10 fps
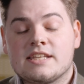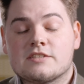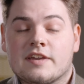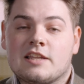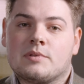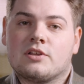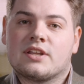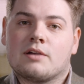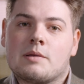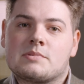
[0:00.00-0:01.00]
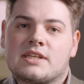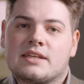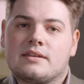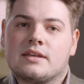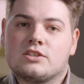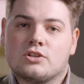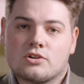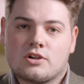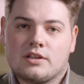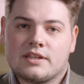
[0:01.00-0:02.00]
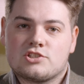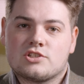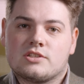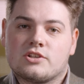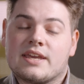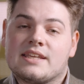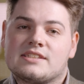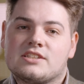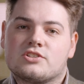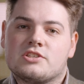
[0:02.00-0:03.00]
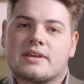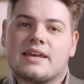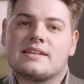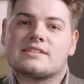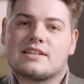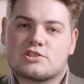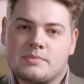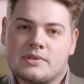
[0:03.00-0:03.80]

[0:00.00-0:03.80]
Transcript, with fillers: is available on our website at yorkcollege.ac.uk